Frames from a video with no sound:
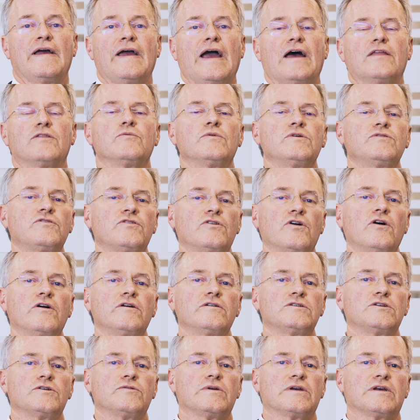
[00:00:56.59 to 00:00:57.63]
and the ones that are
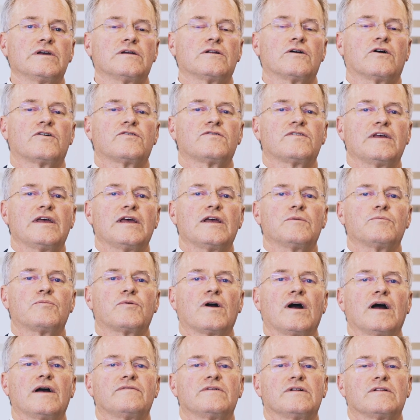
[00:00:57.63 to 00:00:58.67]
doing it are staying
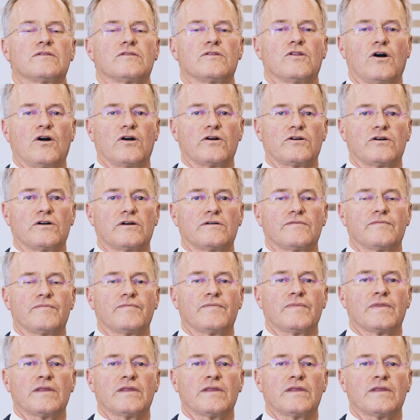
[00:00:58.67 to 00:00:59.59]
private longer.